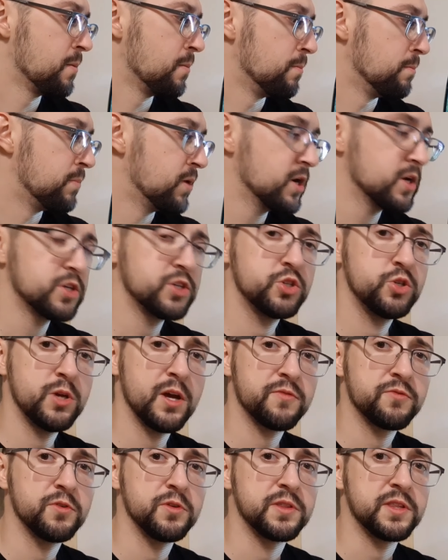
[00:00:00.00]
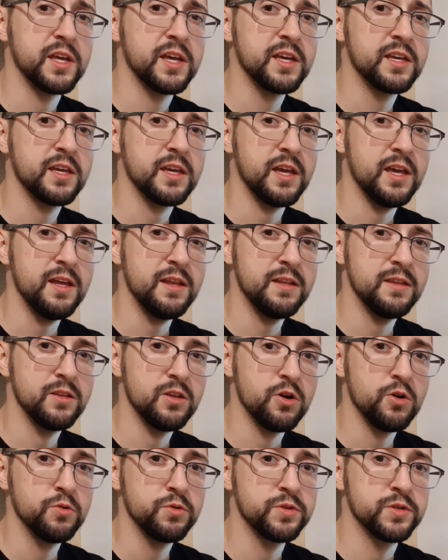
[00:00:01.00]
but you have to take in
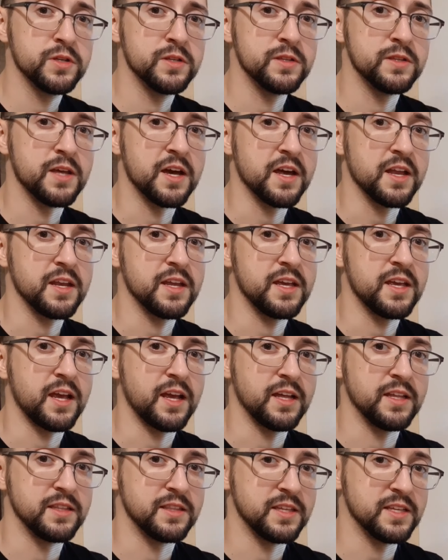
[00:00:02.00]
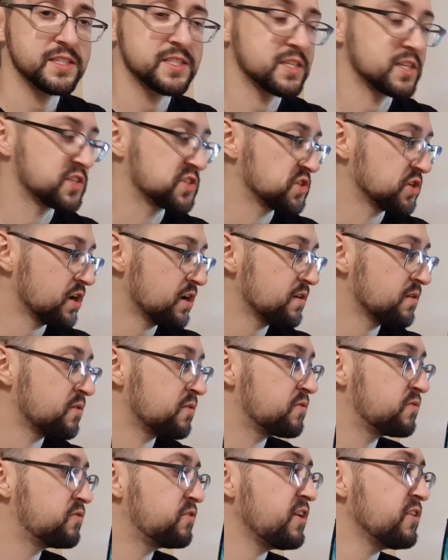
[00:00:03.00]
note that this is
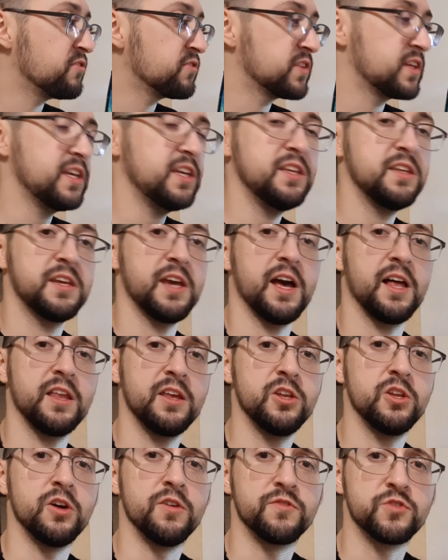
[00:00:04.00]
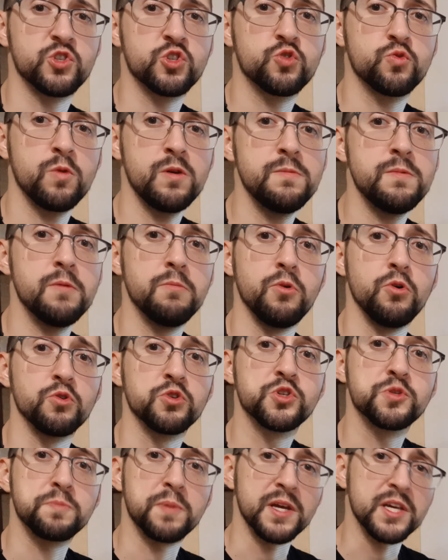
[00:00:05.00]
not 15-gallon of swimmable
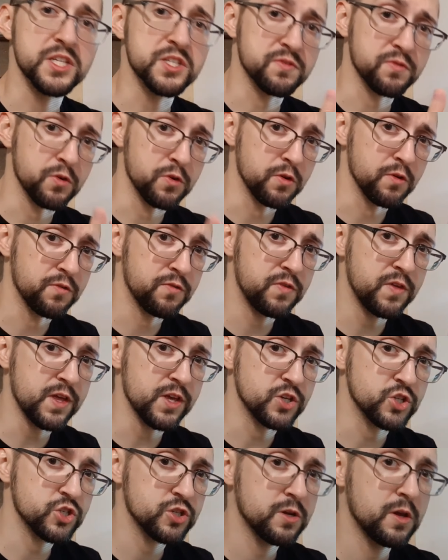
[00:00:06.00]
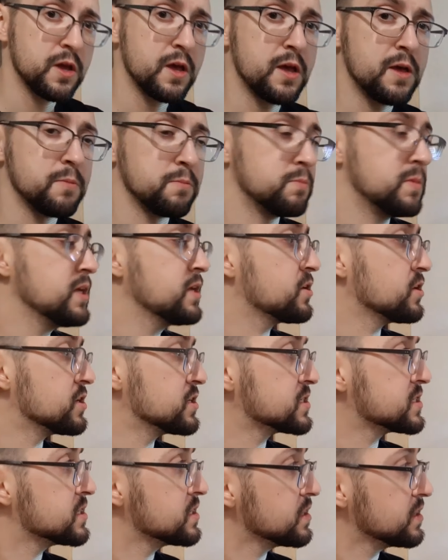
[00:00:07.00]
space for your fish,
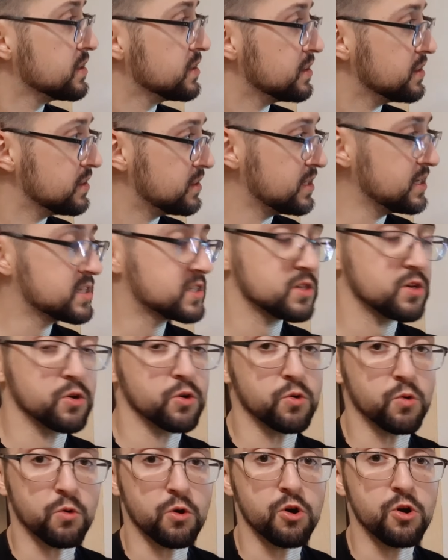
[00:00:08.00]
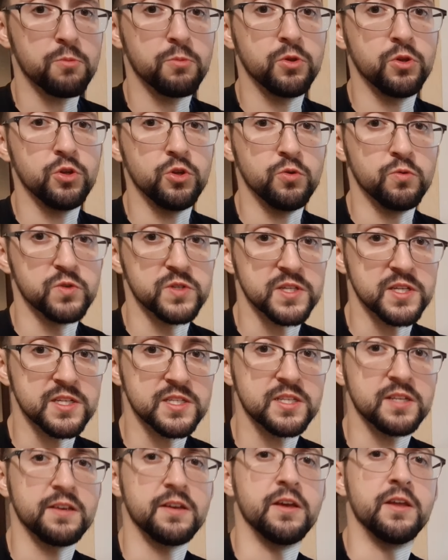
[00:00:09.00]
because this aquarium
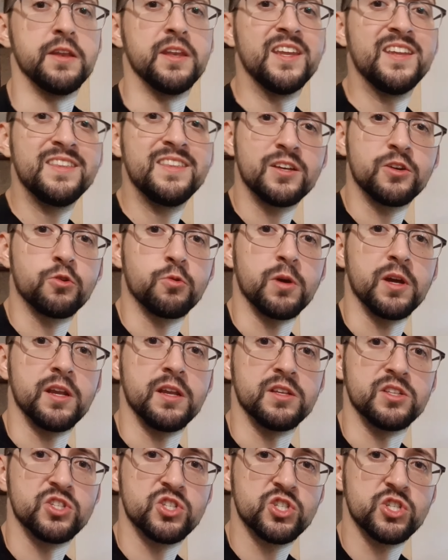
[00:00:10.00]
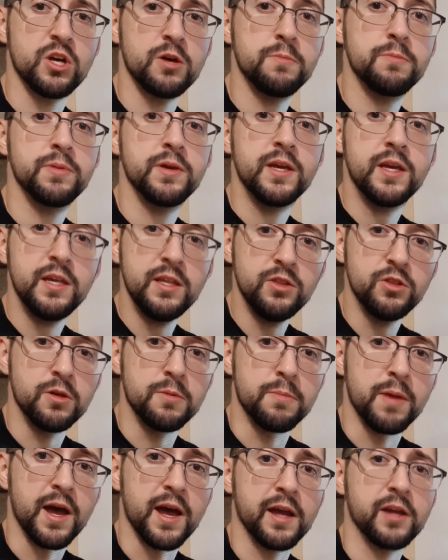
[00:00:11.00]
uses an integrated sump in the
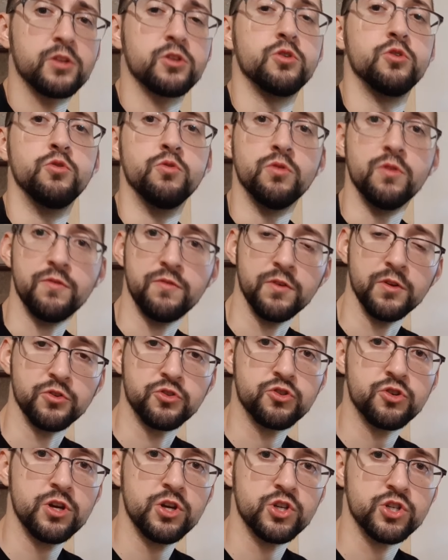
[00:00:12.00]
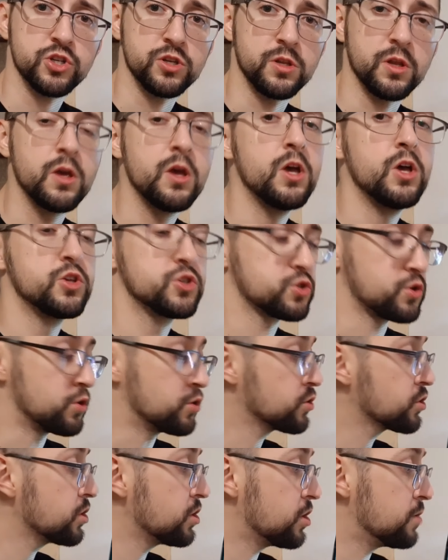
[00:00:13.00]
back to do the filtration. So
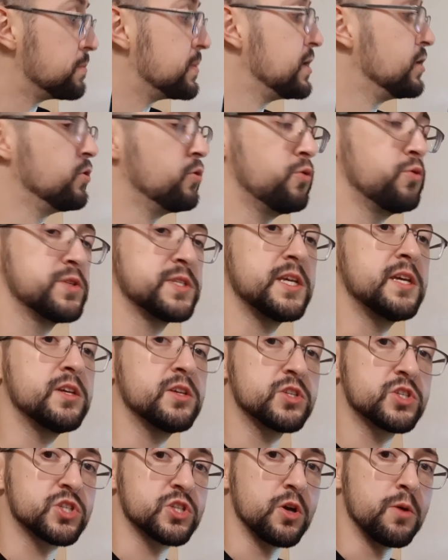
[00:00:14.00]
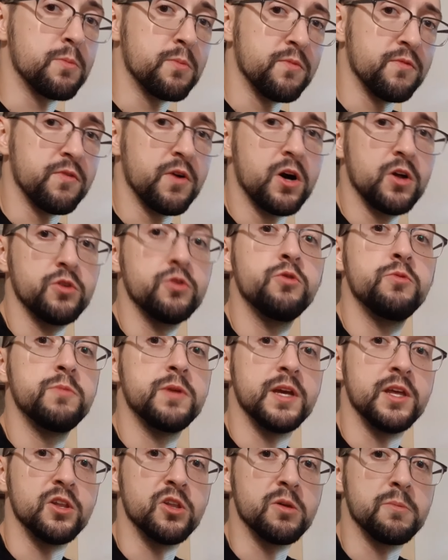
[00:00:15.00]
you're going to be losing some volume
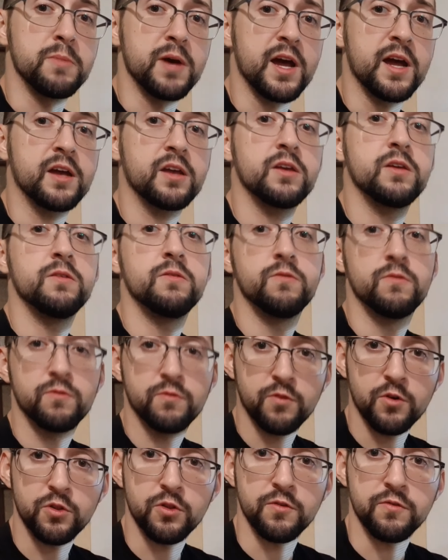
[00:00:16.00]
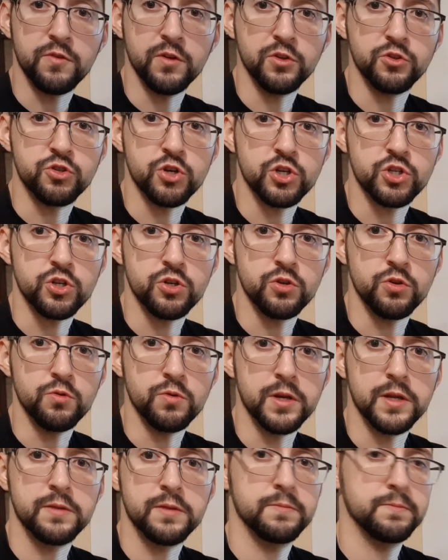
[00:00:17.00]
in the back for the filtration
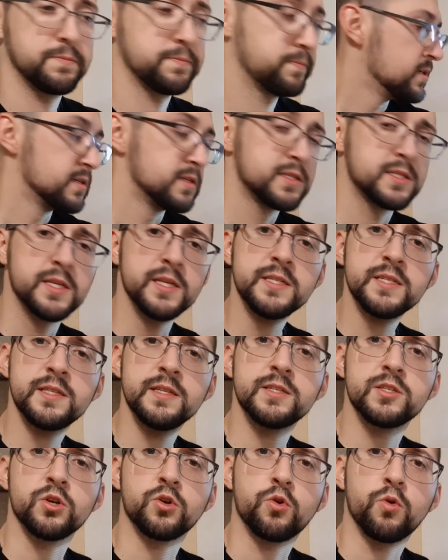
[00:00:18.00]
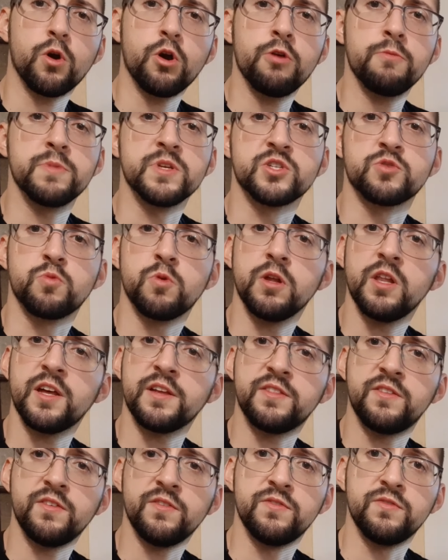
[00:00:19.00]
unit. Since this aquarium is
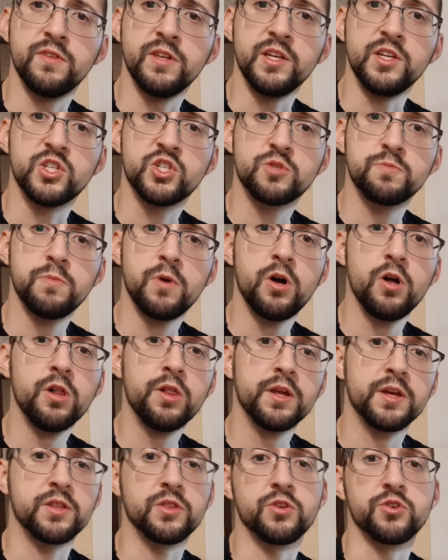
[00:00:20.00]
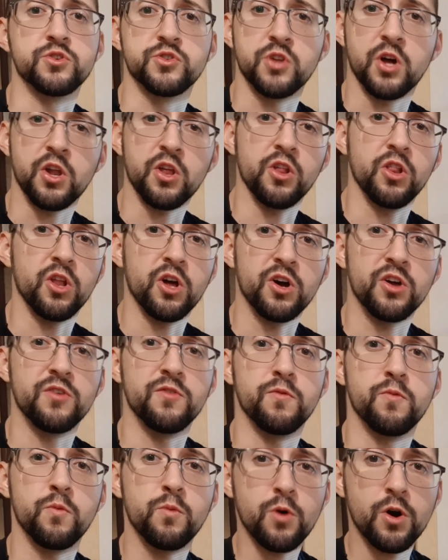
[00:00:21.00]
relatively small and there's not a lot
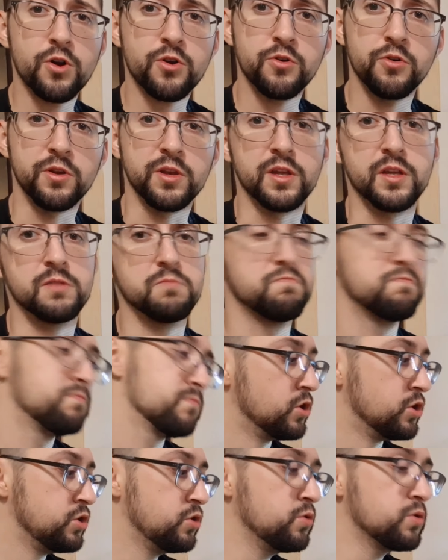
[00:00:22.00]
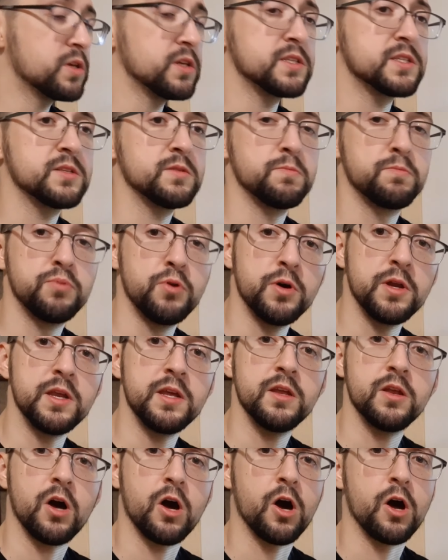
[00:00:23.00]
of water in it, you can put
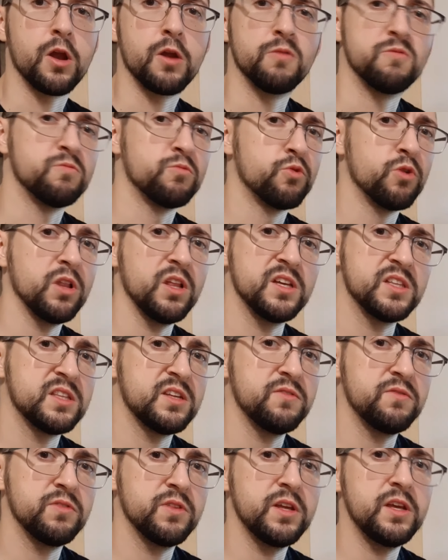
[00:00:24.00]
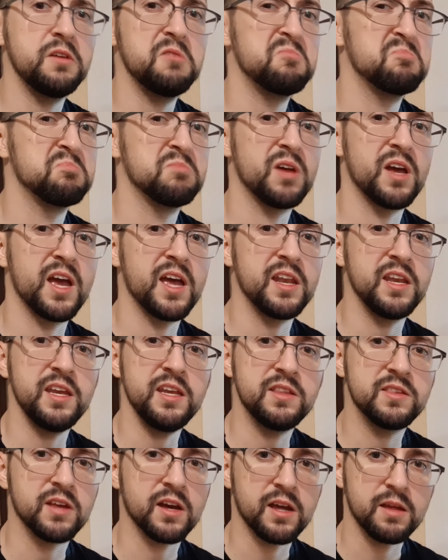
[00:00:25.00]
it on relatively any
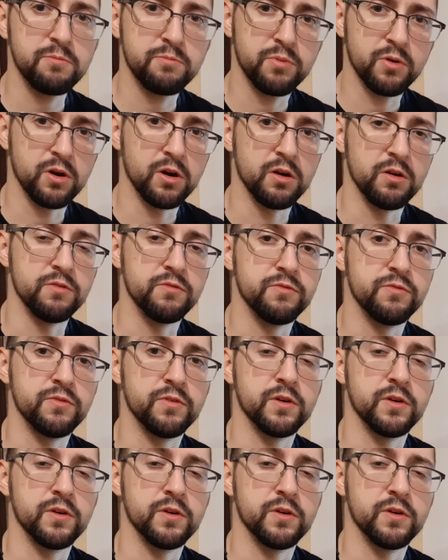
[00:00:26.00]
type of